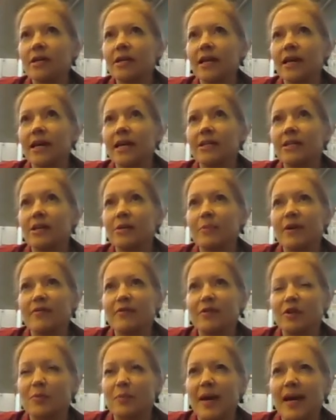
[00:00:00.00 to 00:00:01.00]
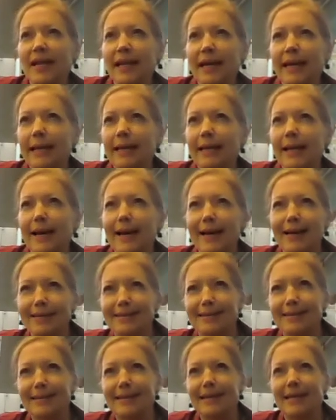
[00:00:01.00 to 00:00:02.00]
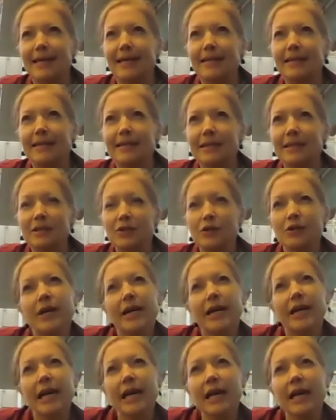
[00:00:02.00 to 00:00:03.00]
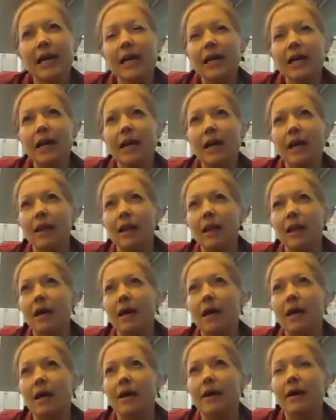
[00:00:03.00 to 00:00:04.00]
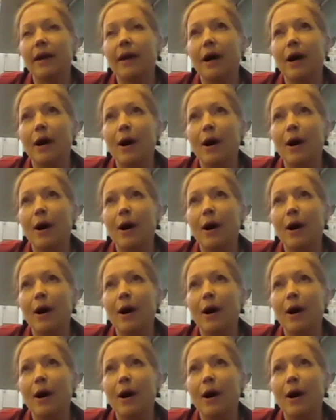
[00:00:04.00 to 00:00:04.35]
like I took my first ballet class in like sixth grade and then